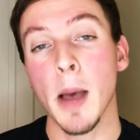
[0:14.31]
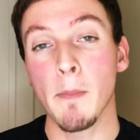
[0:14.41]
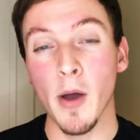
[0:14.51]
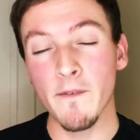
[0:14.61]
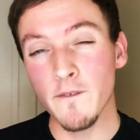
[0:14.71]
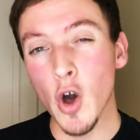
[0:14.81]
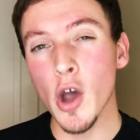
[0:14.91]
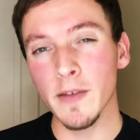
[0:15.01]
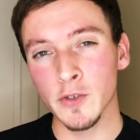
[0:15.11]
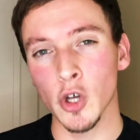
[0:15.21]
my
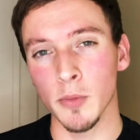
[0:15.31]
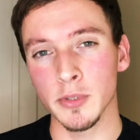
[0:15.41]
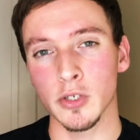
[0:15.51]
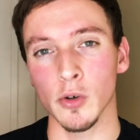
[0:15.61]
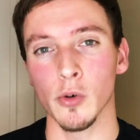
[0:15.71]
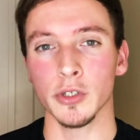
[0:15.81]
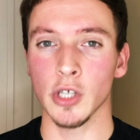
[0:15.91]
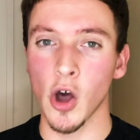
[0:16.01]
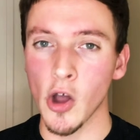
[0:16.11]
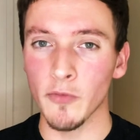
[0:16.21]
five top stores that
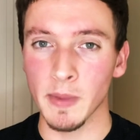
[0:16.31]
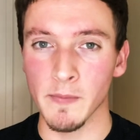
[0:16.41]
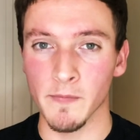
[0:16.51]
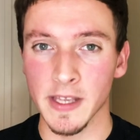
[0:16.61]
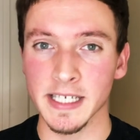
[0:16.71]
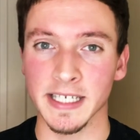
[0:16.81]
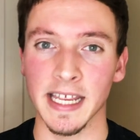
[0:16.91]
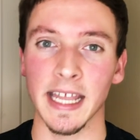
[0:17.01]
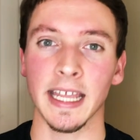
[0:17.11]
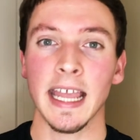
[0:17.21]
I've been
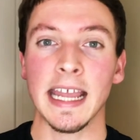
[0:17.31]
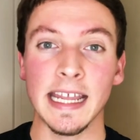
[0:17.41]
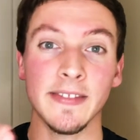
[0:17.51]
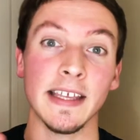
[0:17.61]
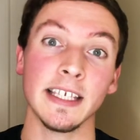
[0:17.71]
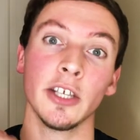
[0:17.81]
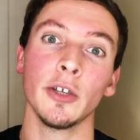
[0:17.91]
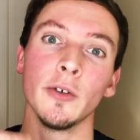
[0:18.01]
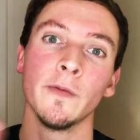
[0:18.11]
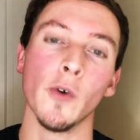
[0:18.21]
visiting in this
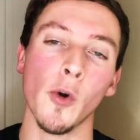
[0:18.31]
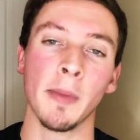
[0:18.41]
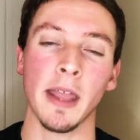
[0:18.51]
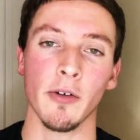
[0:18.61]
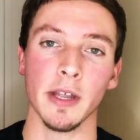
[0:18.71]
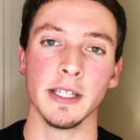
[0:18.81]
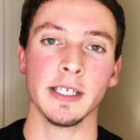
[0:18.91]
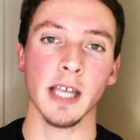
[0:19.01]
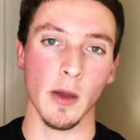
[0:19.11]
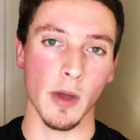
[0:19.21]
Q4 period.
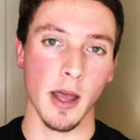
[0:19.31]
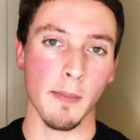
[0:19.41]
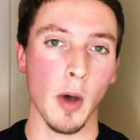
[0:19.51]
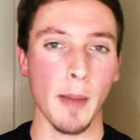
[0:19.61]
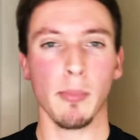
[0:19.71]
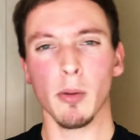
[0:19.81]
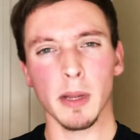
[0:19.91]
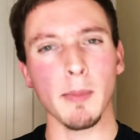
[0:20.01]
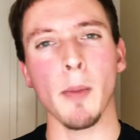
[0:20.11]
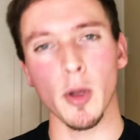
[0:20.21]
So uh, my probably
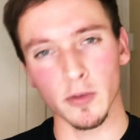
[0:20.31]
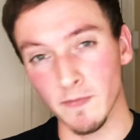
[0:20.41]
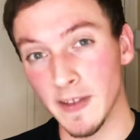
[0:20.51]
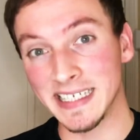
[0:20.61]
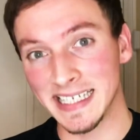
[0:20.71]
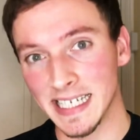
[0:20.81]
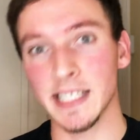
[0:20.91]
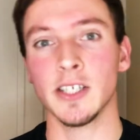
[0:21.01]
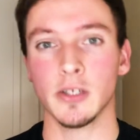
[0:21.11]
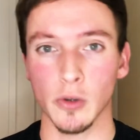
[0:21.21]
my most visited
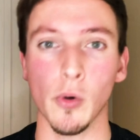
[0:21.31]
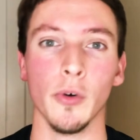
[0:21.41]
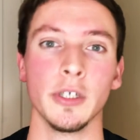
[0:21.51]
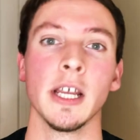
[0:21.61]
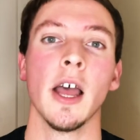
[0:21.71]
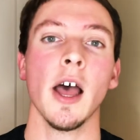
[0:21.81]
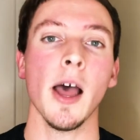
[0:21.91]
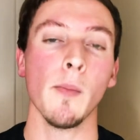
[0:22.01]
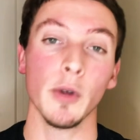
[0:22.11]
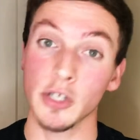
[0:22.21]
stores,
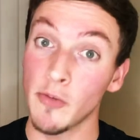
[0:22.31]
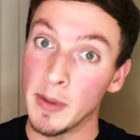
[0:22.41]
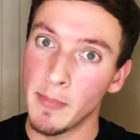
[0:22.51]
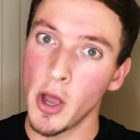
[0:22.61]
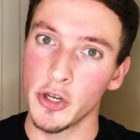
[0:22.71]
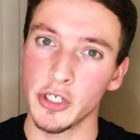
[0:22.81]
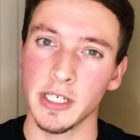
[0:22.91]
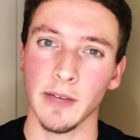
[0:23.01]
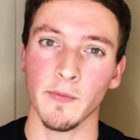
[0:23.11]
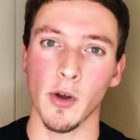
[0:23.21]
um, which I've been
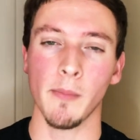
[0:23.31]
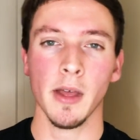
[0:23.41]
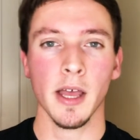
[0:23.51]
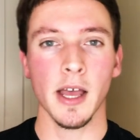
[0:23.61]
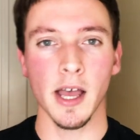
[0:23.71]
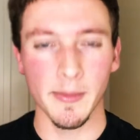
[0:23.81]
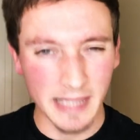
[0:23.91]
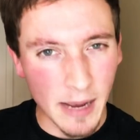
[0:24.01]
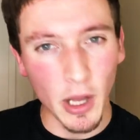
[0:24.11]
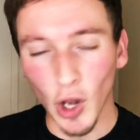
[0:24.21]
purchasing from. Uh,
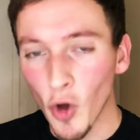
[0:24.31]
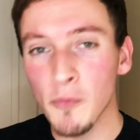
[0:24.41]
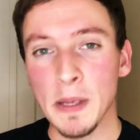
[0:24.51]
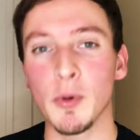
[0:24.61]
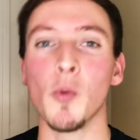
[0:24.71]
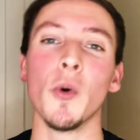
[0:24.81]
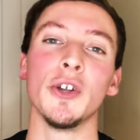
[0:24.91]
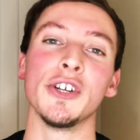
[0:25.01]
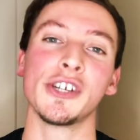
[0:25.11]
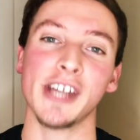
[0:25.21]
now, a lot of people
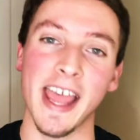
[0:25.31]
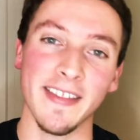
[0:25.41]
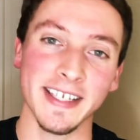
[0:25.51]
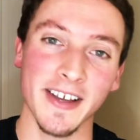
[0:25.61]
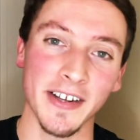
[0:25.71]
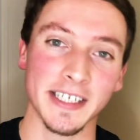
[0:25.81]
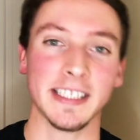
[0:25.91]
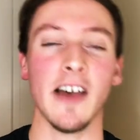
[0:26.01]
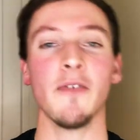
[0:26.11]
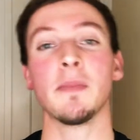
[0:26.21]
wouldn't share this kind of
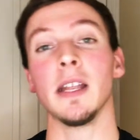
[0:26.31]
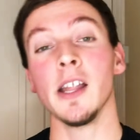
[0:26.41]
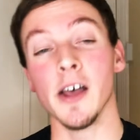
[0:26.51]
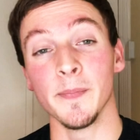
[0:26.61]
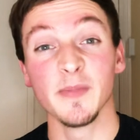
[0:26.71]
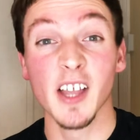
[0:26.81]
stuff, but look,